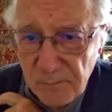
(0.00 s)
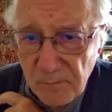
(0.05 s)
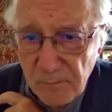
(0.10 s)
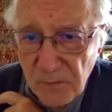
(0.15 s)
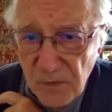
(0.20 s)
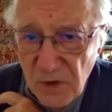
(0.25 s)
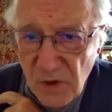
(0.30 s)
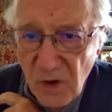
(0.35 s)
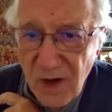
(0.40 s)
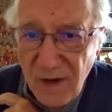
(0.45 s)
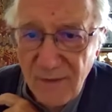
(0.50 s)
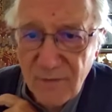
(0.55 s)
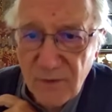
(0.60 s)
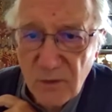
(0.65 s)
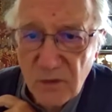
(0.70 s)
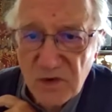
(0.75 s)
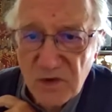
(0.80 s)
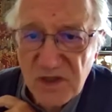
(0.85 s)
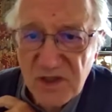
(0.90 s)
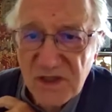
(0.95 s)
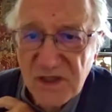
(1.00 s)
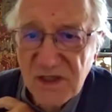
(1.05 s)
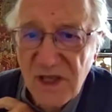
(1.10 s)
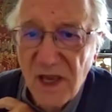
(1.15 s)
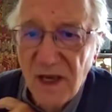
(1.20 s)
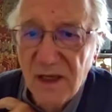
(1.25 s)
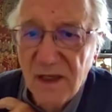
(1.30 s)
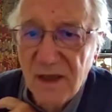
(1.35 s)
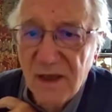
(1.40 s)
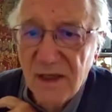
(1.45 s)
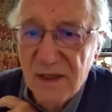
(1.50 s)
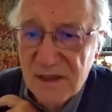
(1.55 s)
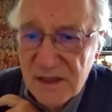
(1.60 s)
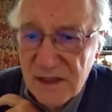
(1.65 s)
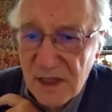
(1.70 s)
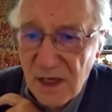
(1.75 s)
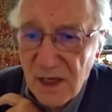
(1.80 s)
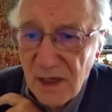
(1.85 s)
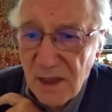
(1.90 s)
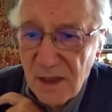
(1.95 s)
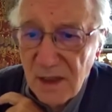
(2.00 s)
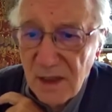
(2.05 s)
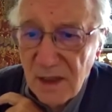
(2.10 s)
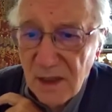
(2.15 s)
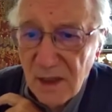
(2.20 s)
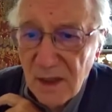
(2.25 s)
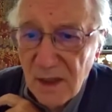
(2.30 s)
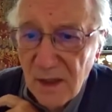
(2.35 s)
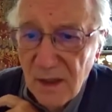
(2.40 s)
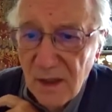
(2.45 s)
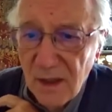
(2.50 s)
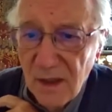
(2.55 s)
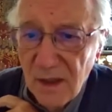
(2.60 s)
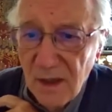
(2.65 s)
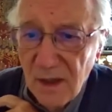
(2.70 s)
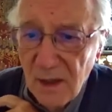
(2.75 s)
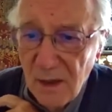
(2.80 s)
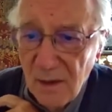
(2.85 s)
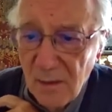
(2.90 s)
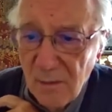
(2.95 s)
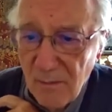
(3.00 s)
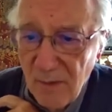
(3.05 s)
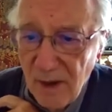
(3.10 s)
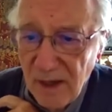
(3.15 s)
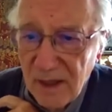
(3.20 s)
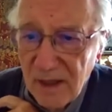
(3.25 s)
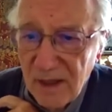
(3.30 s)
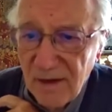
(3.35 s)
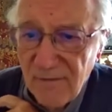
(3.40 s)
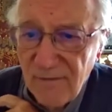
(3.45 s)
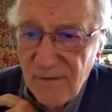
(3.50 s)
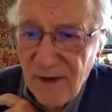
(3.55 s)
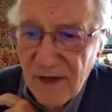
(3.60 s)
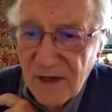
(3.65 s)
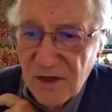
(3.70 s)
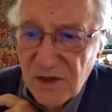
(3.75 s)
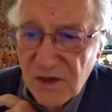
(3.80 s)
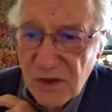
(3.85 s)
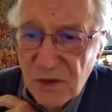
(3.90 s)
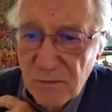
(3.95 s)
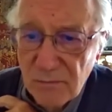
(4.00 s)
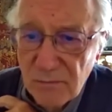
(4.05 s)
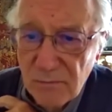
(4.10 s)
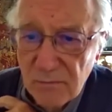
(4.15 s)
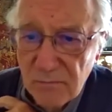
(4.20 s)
you have to just take this thing, make reflection,